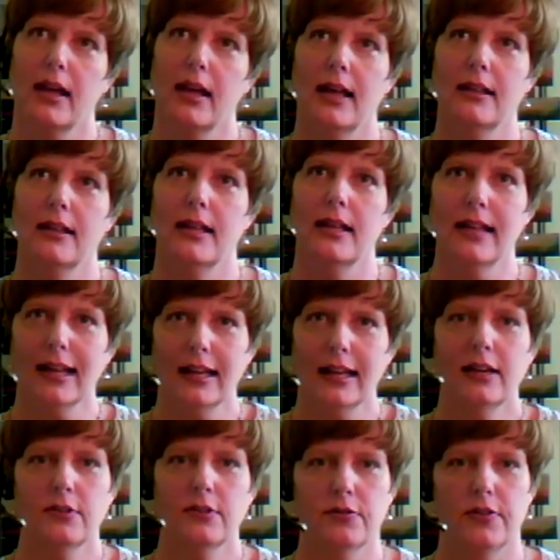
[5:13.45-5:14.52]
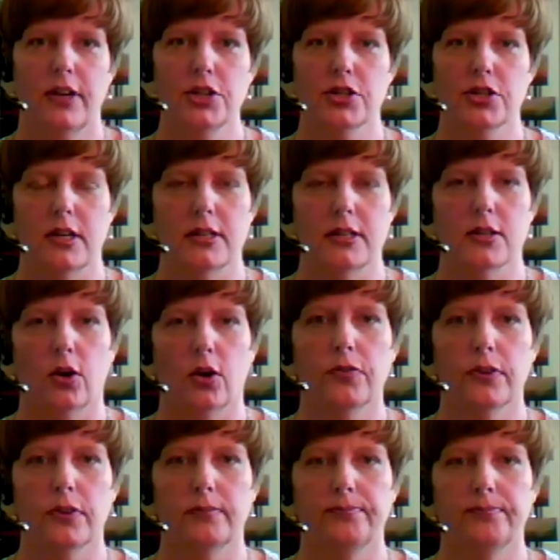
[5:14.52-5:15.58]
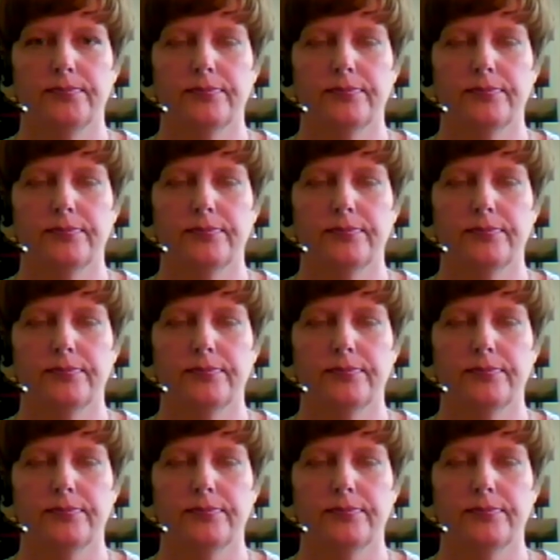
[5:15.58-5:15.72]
And then that innovation is often,